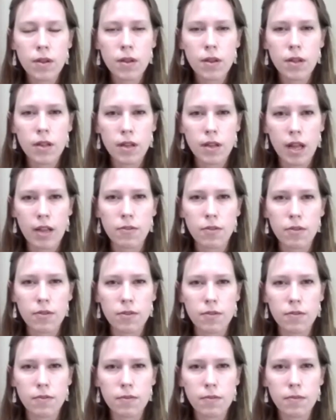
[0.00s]

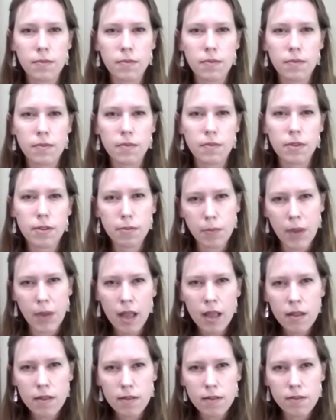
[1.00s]
natural
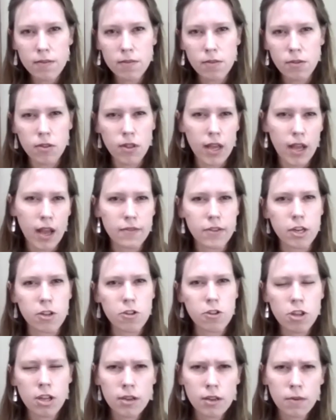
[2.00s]
space. Do they have an
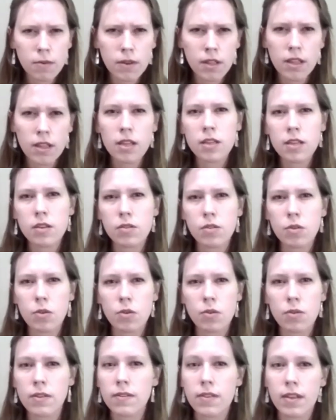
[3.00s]
agenda with it? Who
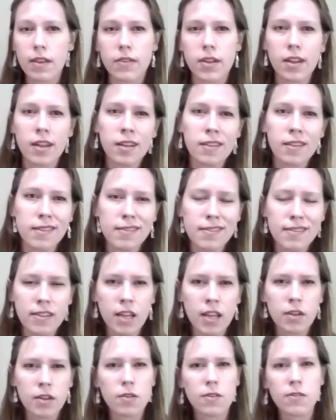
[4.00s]
is given access to
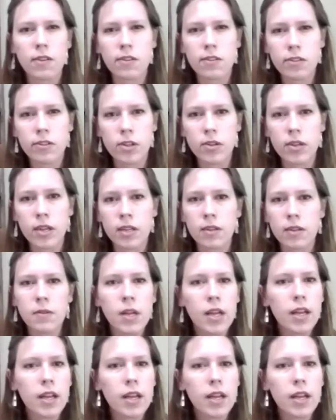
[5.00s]
that? Who's excluded?